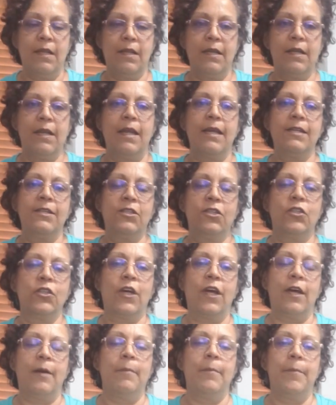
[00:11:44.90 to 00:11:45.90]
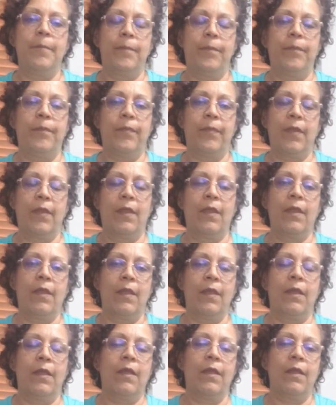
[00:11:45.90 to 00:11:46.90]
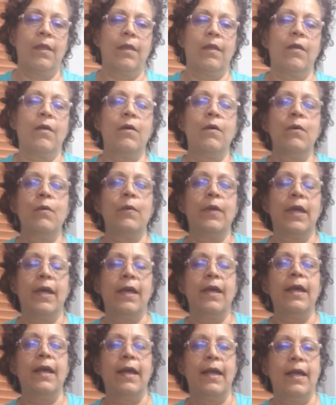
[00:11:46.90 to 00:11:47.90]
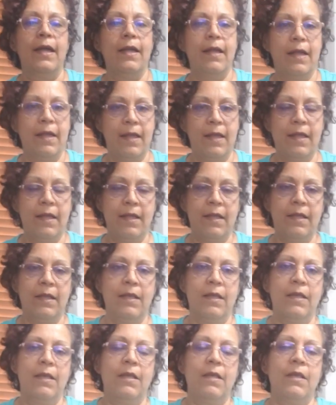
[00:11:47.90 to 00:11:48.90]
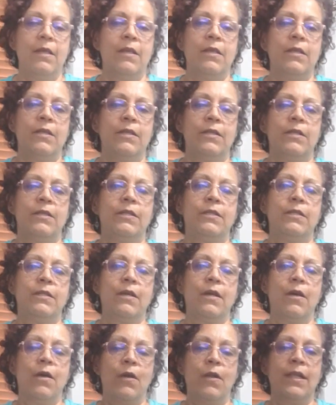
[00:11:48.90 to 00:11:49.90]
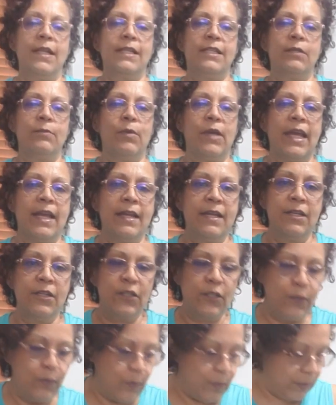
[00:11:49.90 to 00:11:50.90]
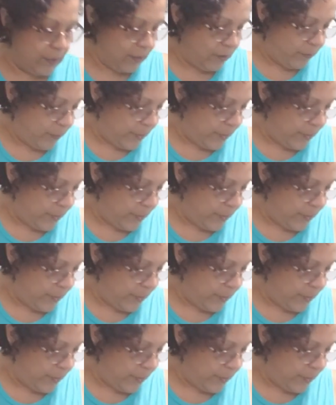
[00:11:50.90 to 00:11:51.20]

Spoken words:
Nice job. Okay. So let's get into a little